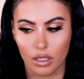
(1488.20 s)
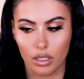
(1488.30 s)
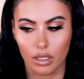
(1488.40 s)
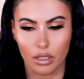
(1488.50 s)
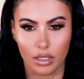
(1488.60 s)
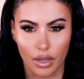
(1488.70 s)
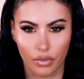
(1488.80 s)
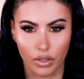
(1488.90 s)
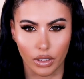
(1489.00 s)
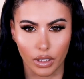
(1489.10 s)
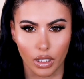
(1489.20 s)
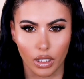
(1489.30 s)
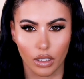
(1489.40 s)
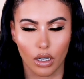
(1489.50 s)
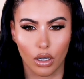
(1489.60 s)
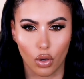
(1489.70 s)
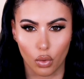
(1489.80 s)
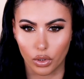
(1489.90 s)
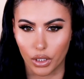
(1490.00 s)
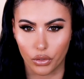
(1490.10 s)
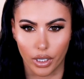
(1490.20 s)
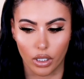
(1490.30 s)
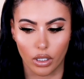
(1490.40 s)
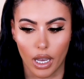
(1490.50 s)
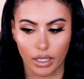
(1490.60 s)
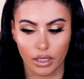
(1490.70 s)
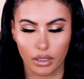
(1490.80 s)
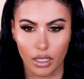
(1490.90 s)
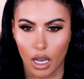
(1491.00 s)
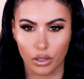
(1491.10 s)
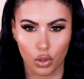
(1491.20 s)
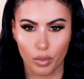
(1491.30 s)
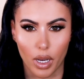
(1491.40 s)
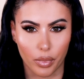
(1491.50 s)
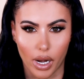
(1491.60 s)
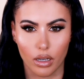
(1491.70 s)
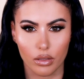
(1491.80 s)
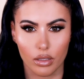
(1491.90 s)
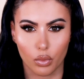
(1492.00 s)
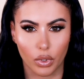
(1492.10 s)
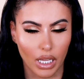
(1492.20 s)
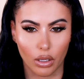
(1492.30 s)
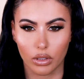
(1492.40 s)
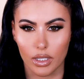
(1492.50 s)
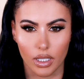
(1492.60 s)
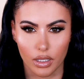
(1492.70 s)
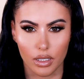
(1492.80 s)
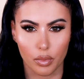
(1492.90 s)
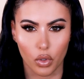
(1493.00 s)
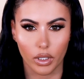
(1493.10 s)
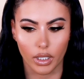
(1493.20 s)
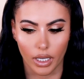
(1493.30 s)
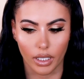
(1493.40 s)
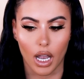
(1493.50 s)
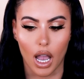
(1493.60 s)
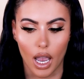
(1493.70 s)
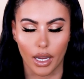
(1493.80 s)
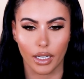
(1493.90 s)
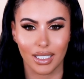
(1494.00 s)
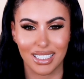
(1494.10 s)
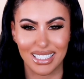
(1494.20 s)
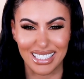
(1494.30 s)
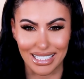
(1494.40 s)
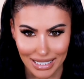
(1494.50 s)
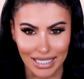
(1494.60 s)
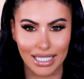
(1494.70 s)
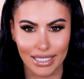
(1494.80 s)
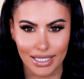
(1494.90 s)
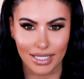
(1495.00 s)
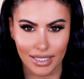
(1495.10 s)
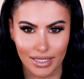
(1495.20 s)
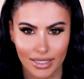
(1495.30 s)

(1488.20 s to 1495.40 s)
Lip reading: This is definitely a holy grail. I cannot do my brows without this at this point. Like, I need it.